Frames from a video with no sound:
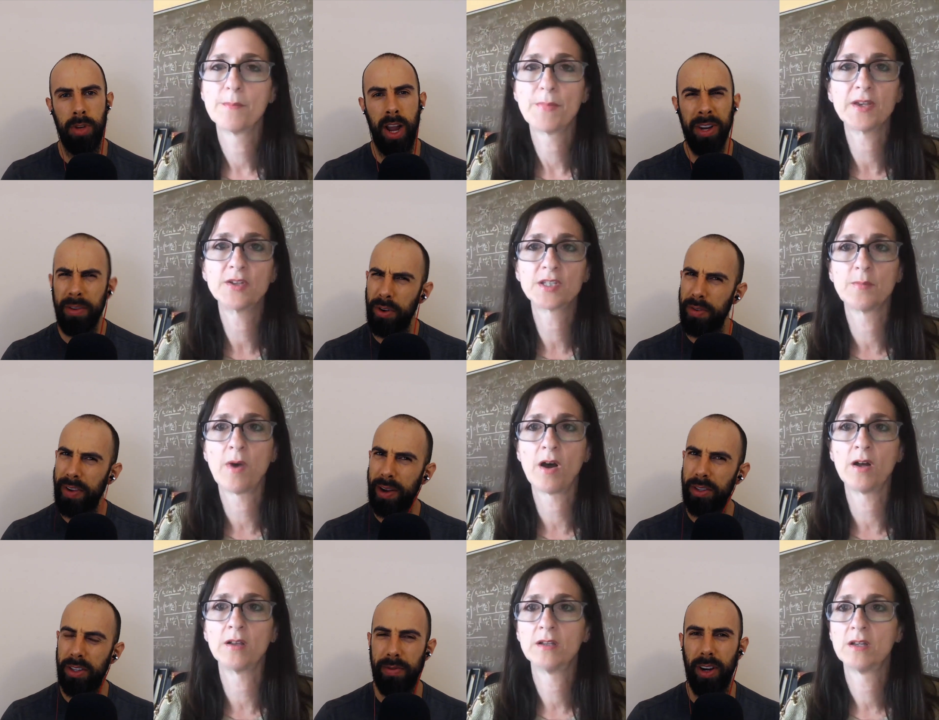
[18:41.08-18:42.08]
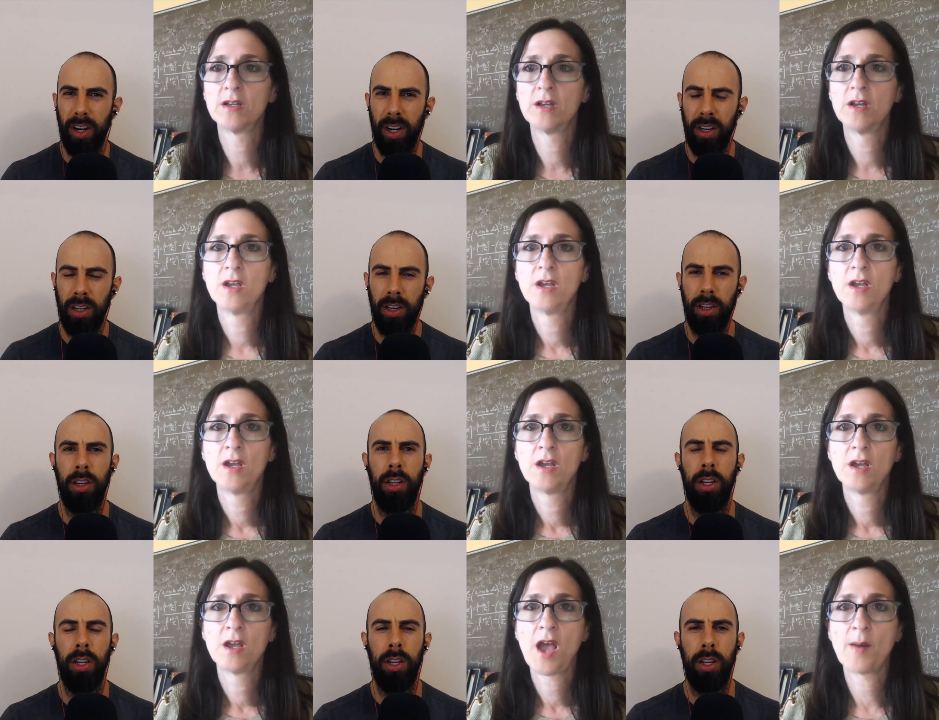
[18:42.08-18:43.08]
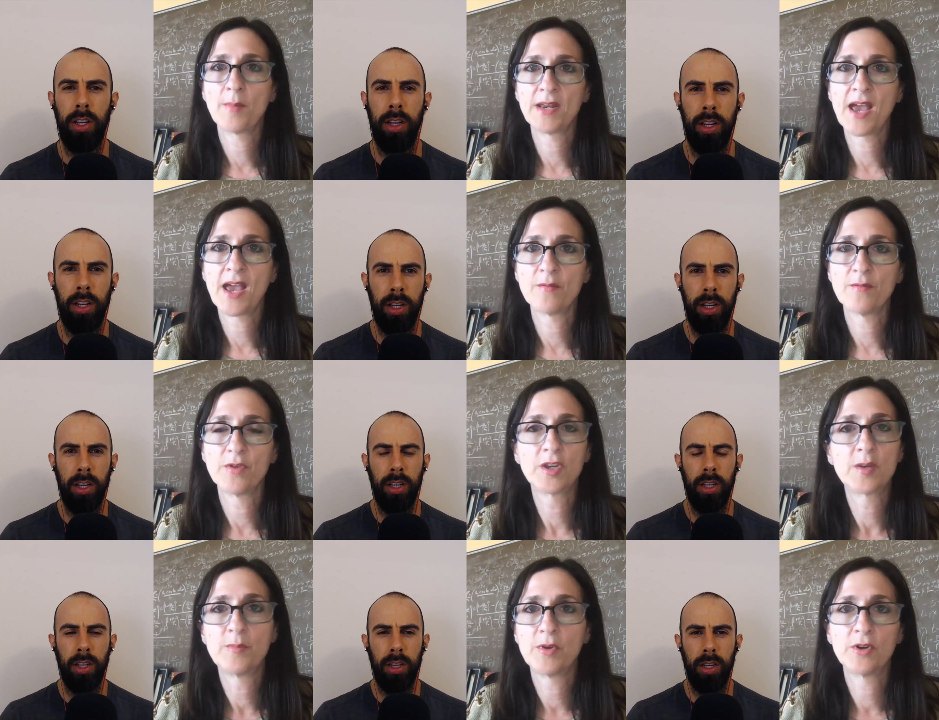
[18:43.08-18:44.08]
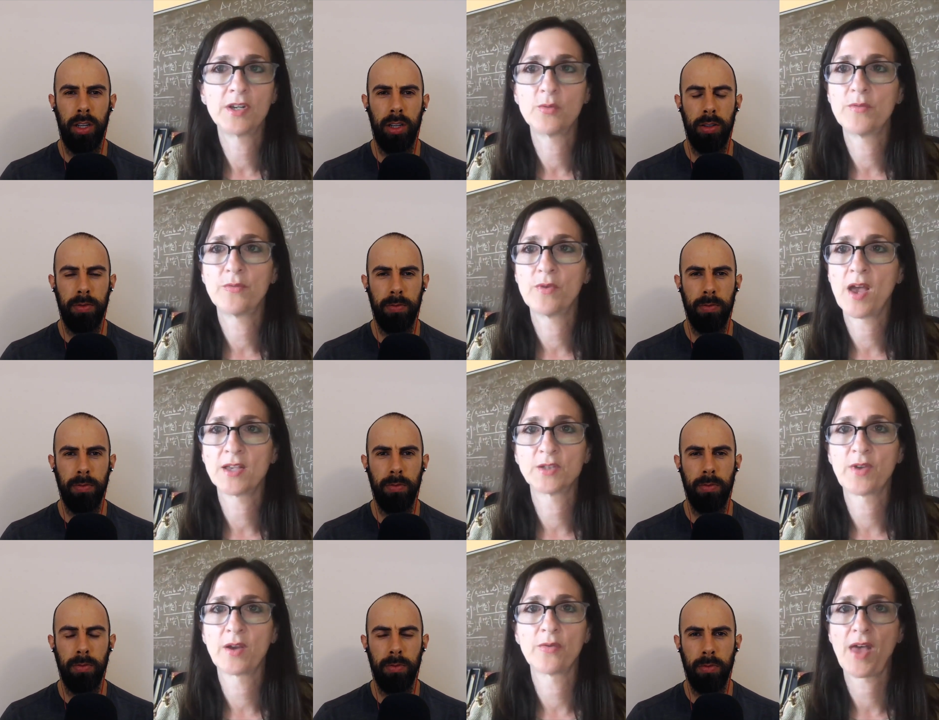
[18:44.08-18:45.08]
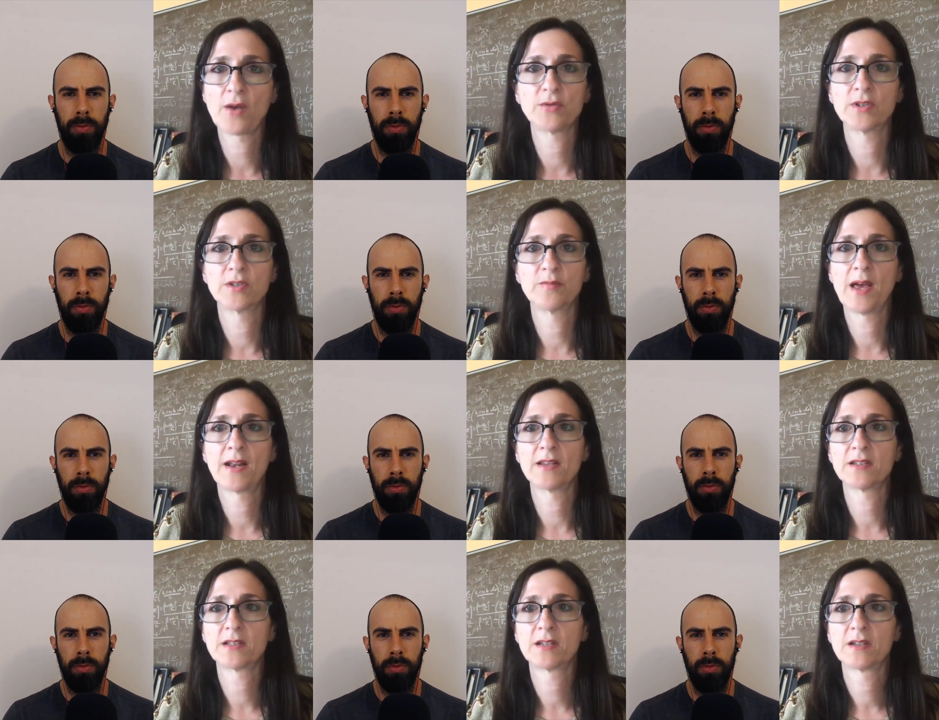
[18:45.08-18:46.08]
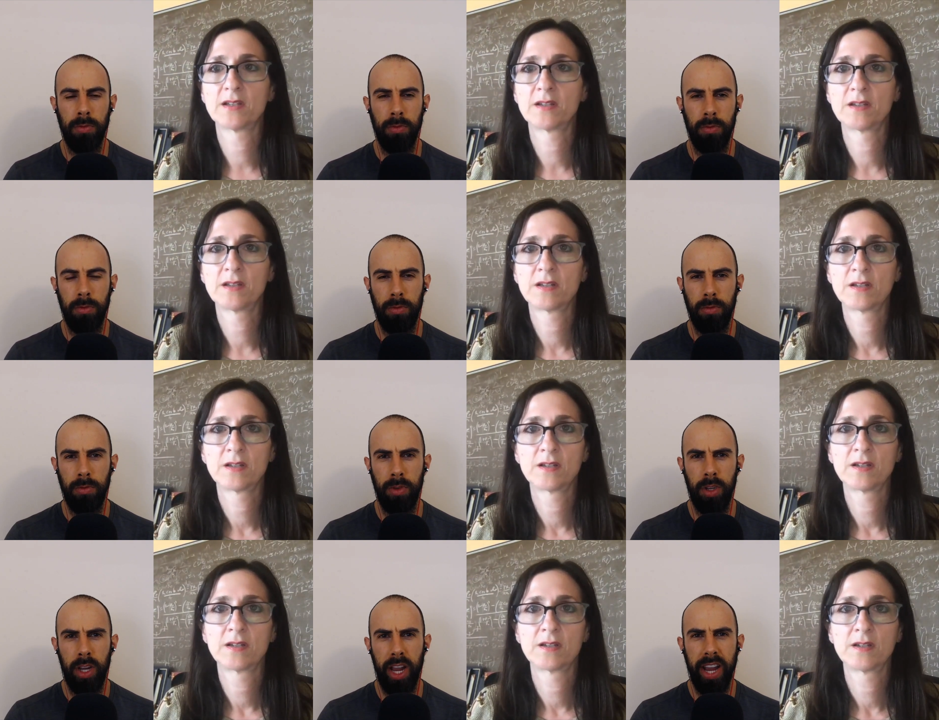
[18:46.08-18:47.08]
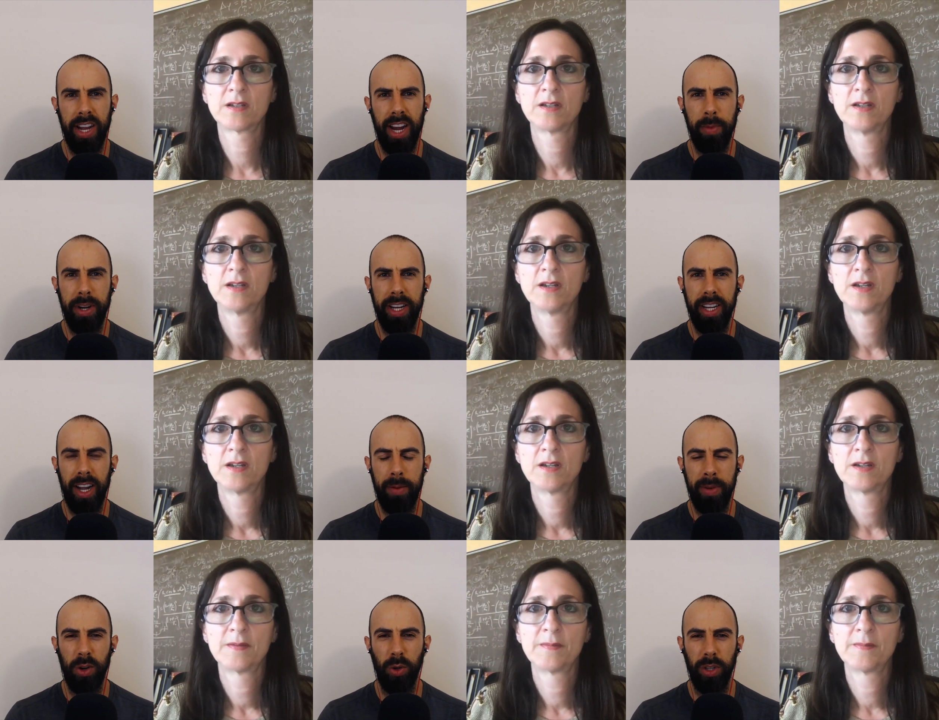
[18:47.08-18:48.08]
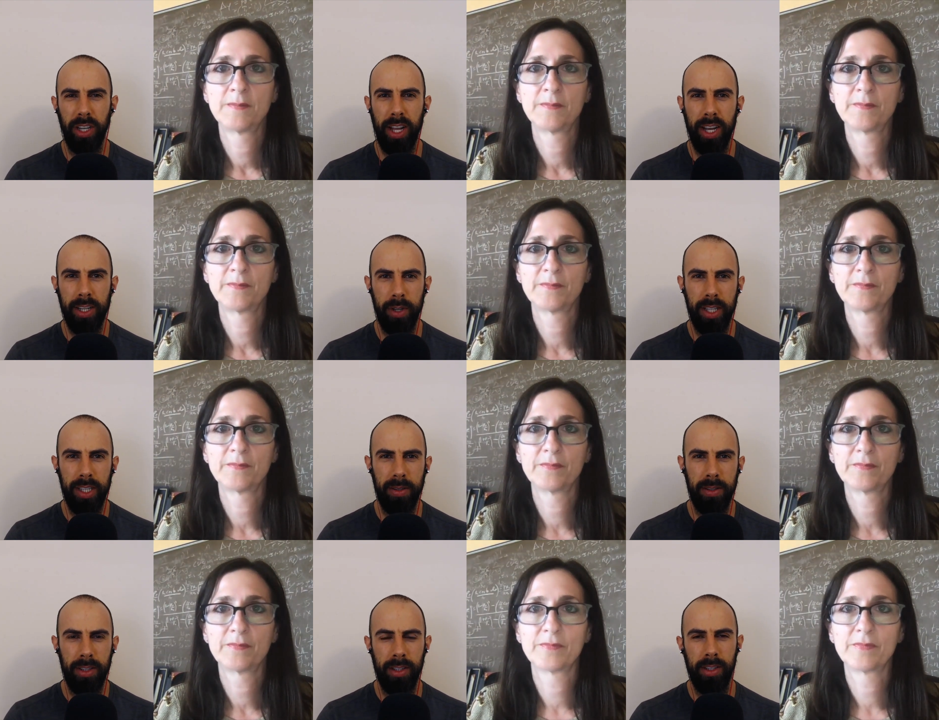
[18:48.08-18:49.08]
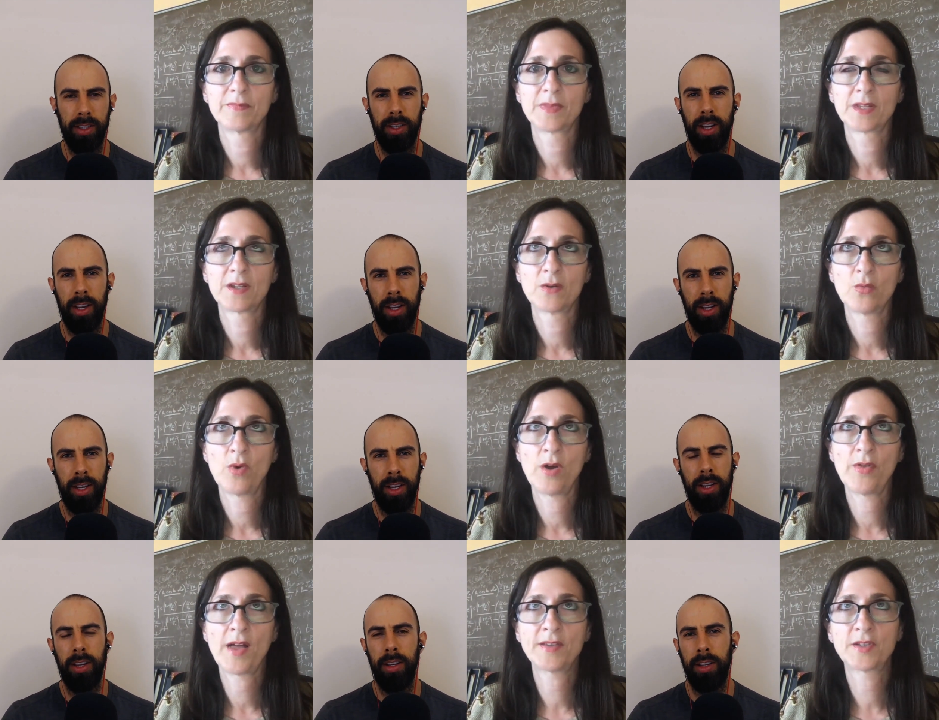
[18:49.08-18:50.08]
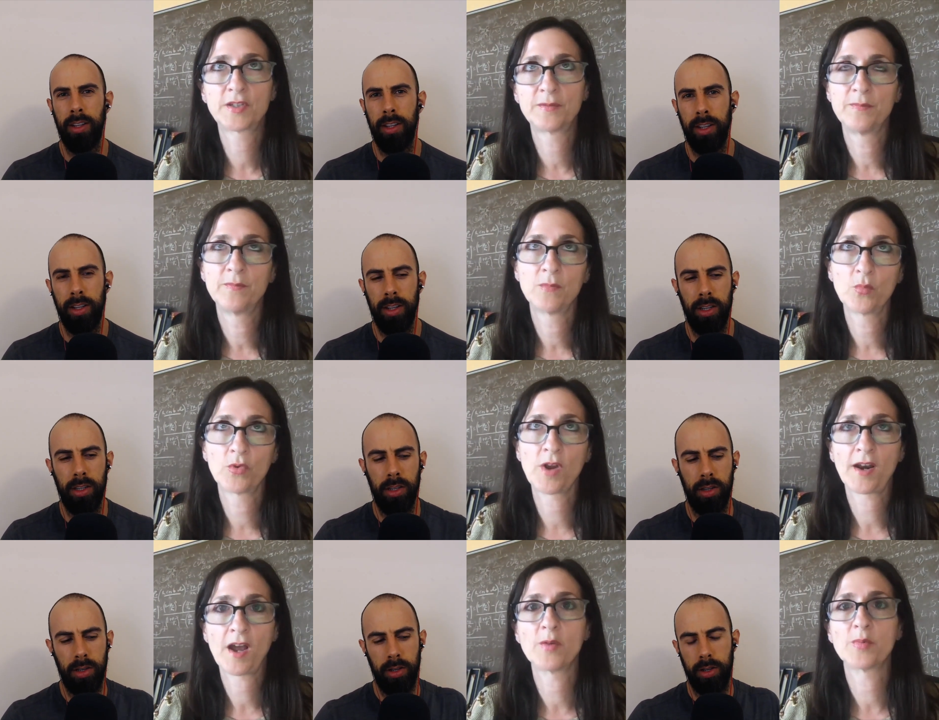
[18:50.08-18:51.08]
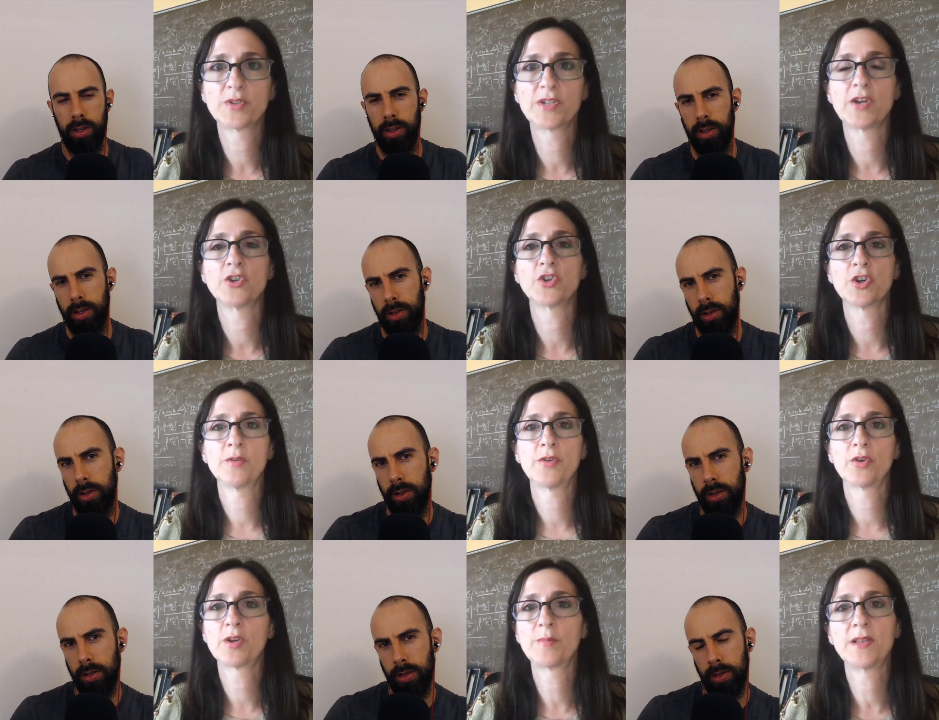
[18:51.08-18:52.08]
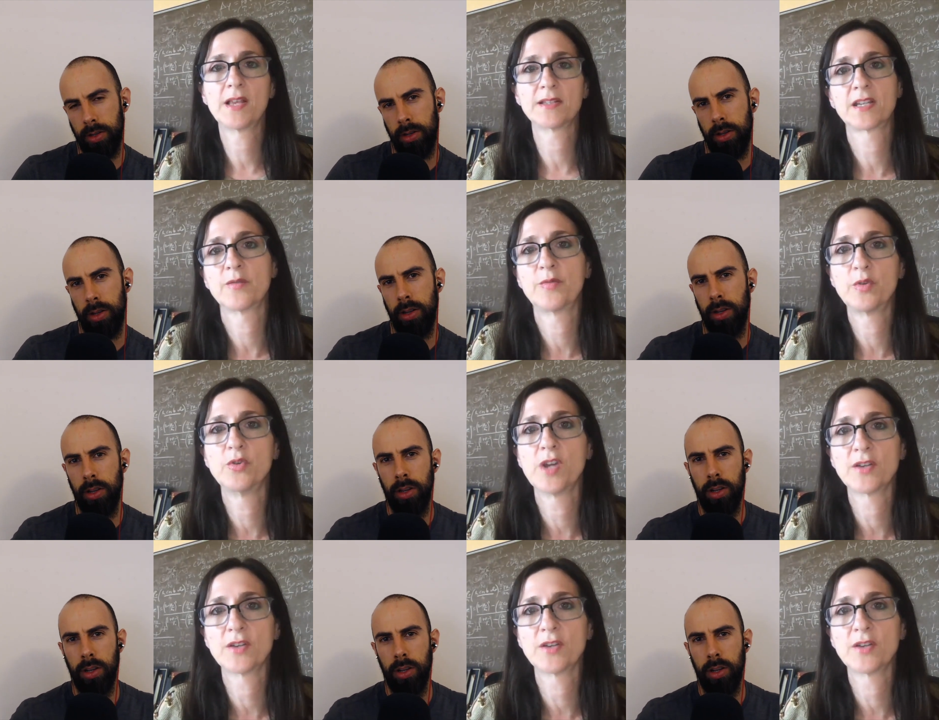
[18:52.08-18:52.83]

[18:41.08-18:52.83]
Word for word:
Speaker 1: How many have we found all, so far? How many have the community we've has found thousands of planets?
Speaker 2: And how many how many Goldilocks ones?
Speaker 1: Well, that's we're not 100% sure. There could be let's say a few